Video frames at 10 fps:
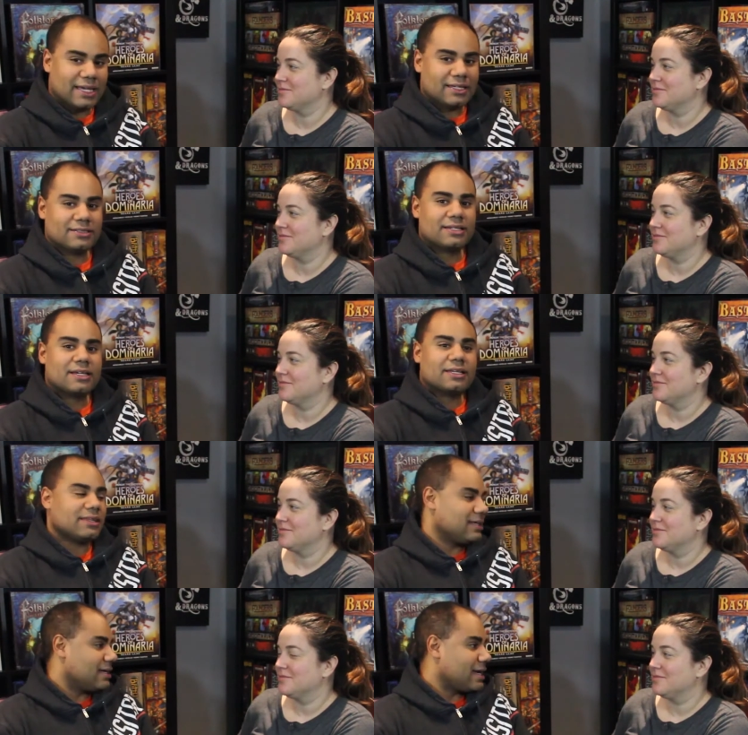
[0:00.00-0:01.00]
Speaker 1: is
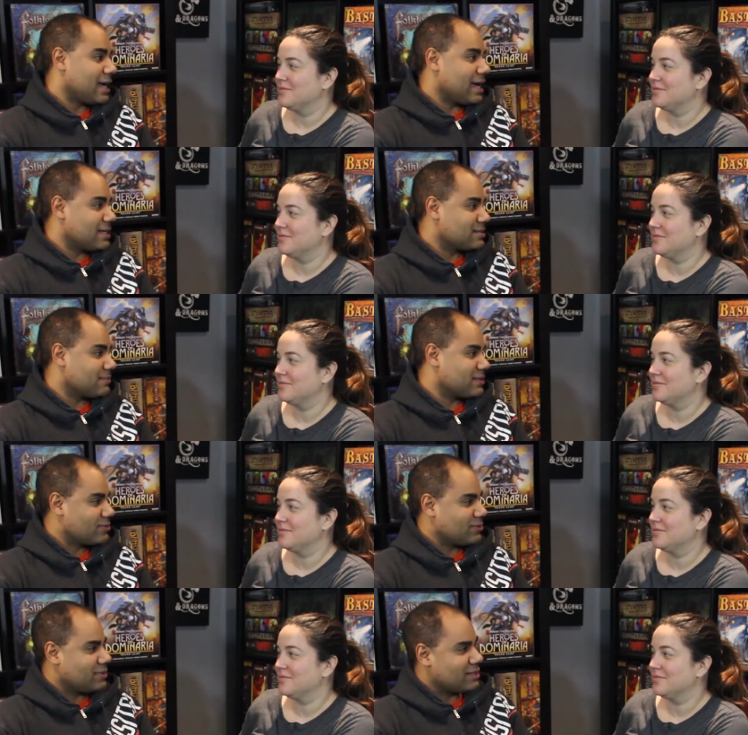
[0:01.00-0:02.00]
the
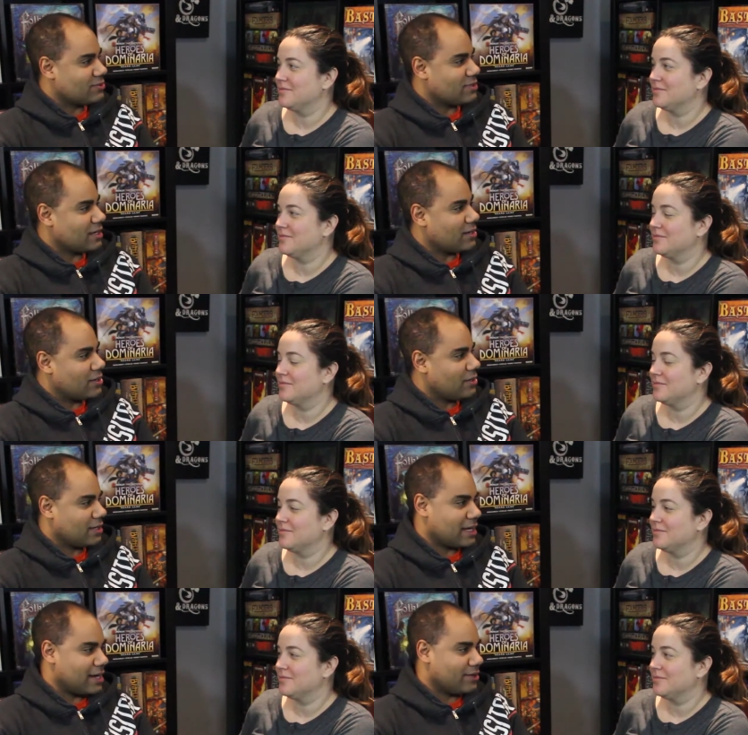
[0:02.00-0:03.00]
asymmetrical nature that all the
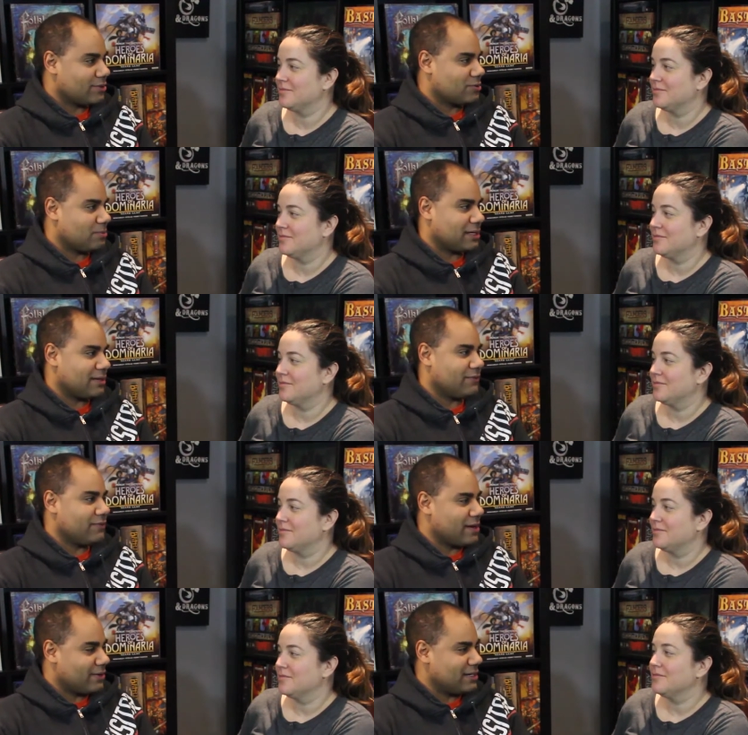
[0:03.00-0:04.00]
characters play
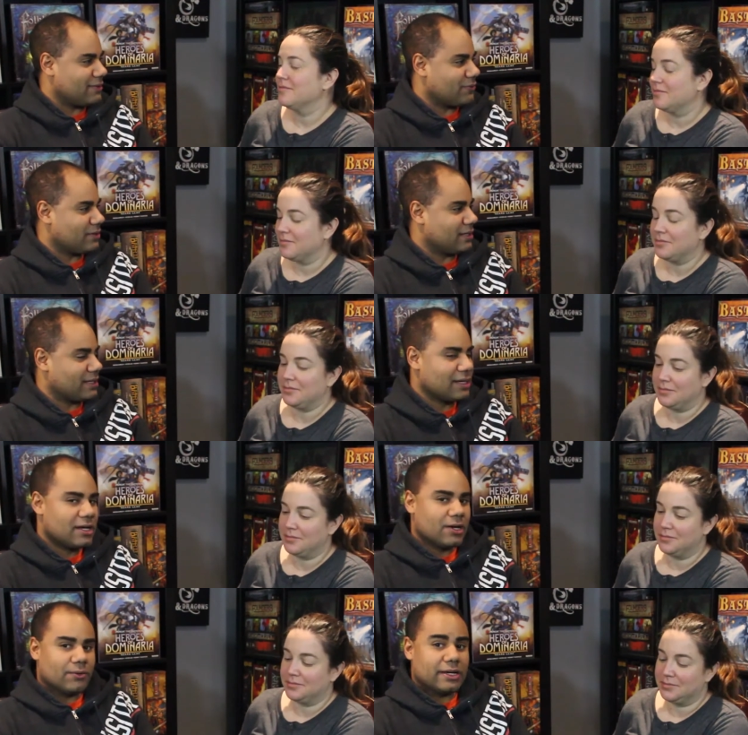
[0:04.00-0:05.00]
very differently.
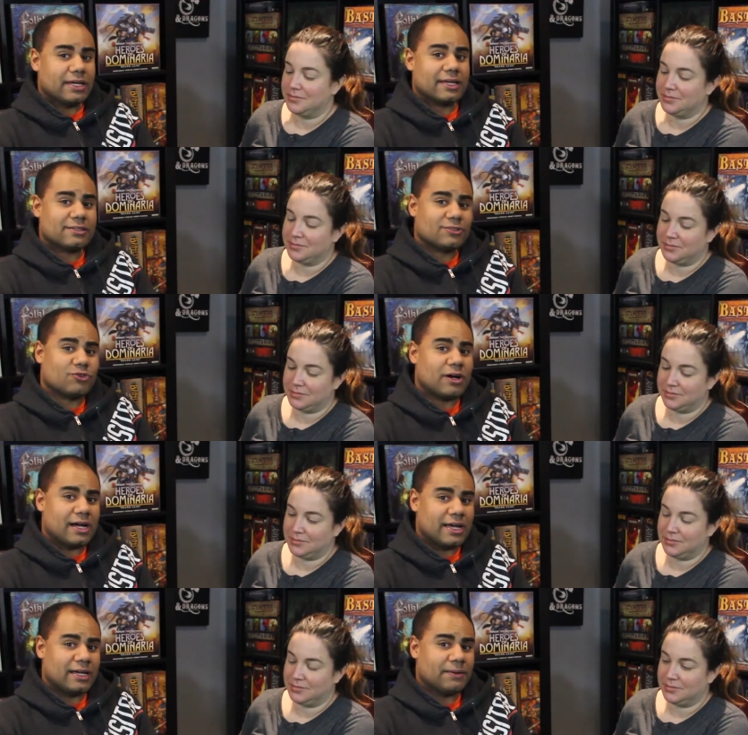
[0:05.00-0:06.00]
Mm-hmm. We didn't get to
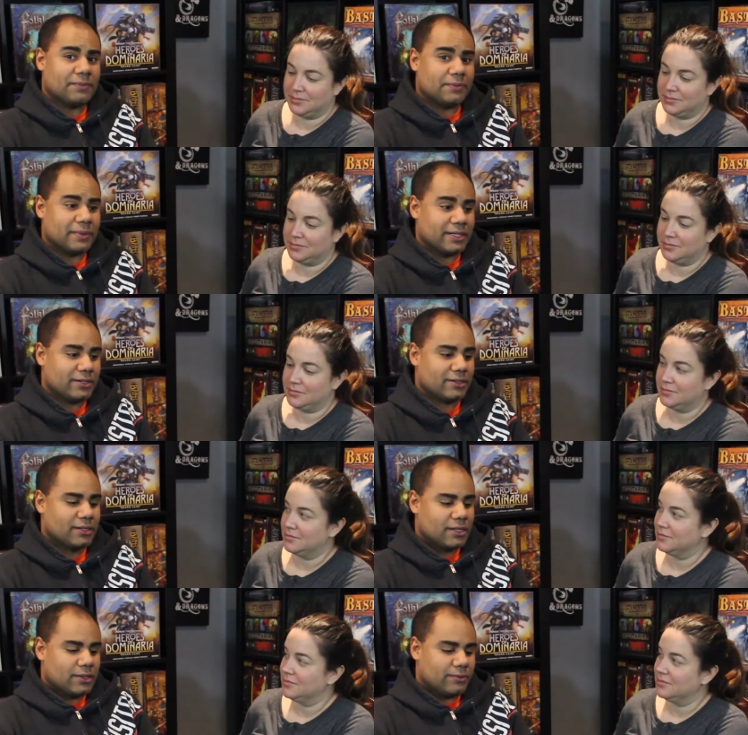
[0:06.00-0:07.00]
try uh, Mimir.
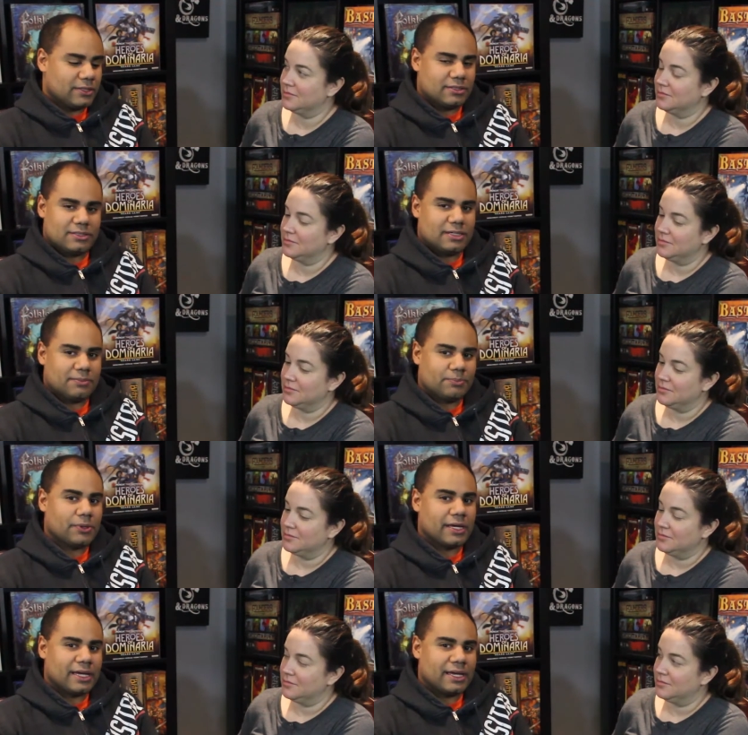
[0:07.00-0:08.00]
We just didn't
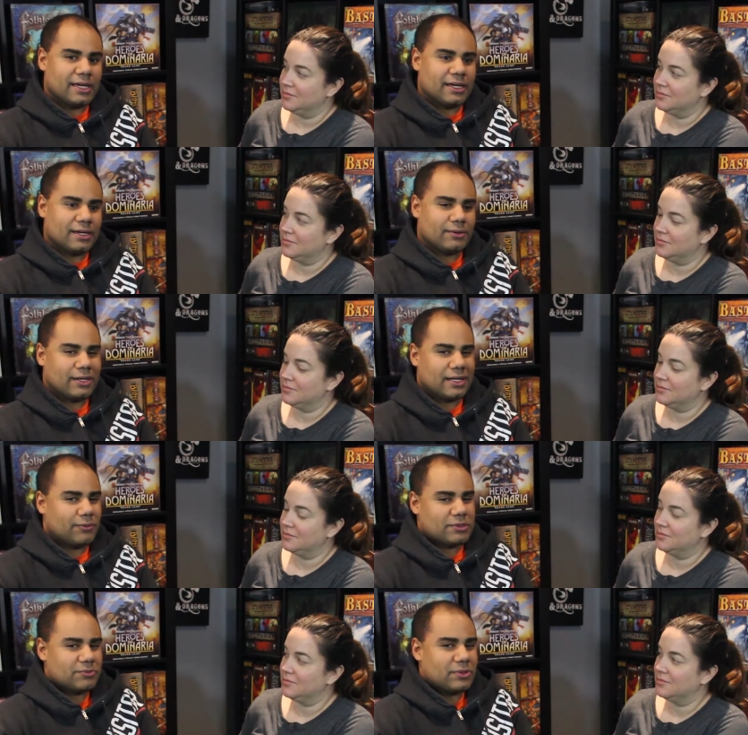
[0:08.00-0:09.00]
play. Uh, well, I
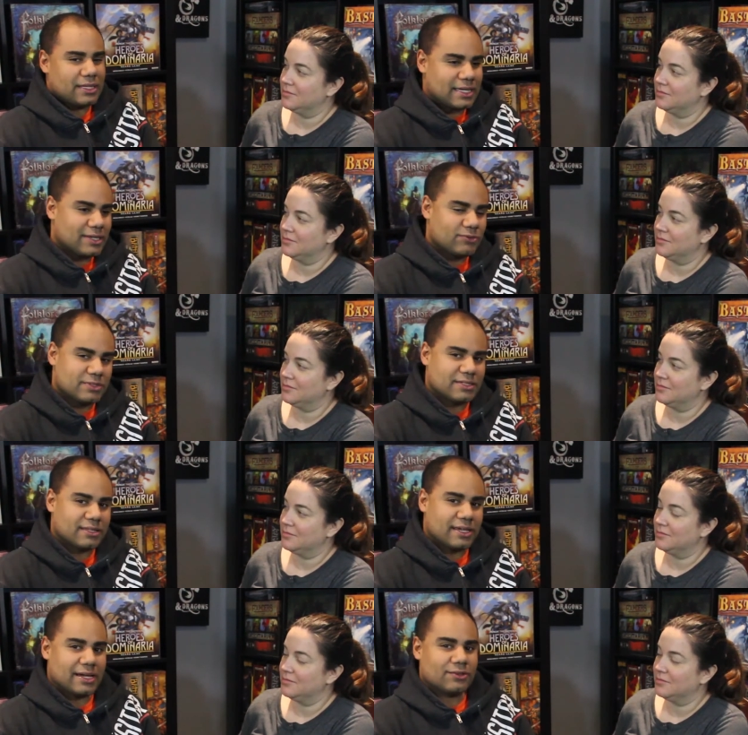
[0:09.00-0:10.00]
wasn't really interested in the
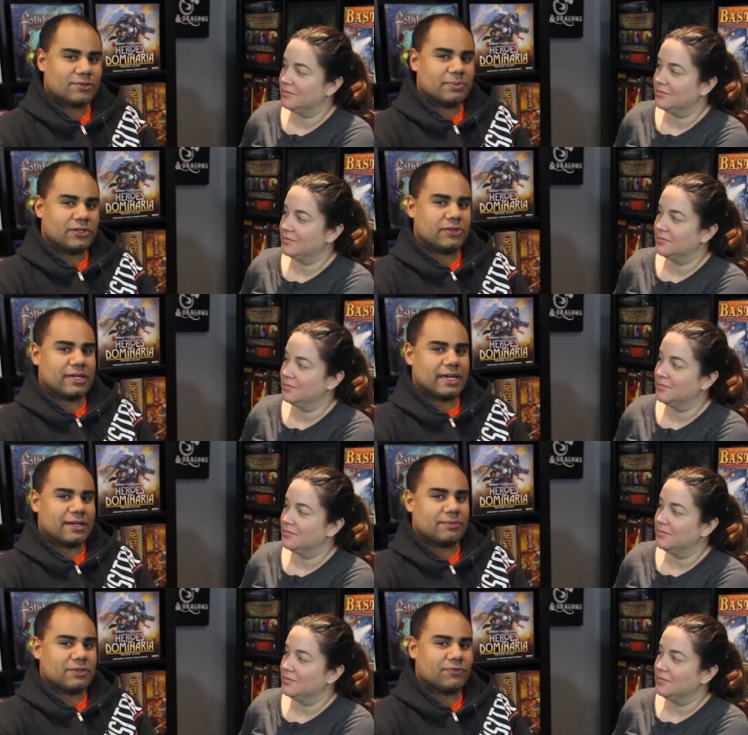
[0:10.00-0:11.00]
character, but looking at
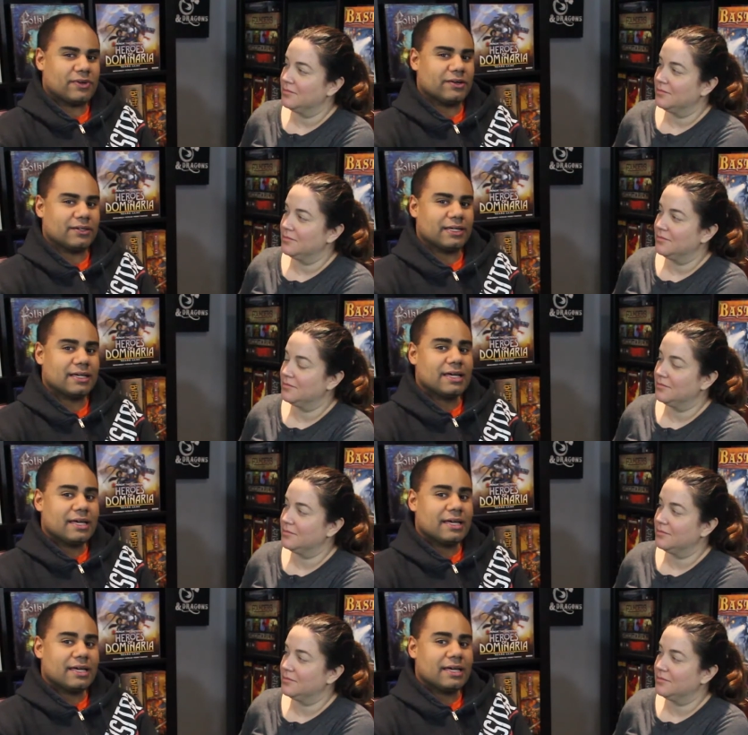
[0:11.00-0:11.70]
him, he's fairly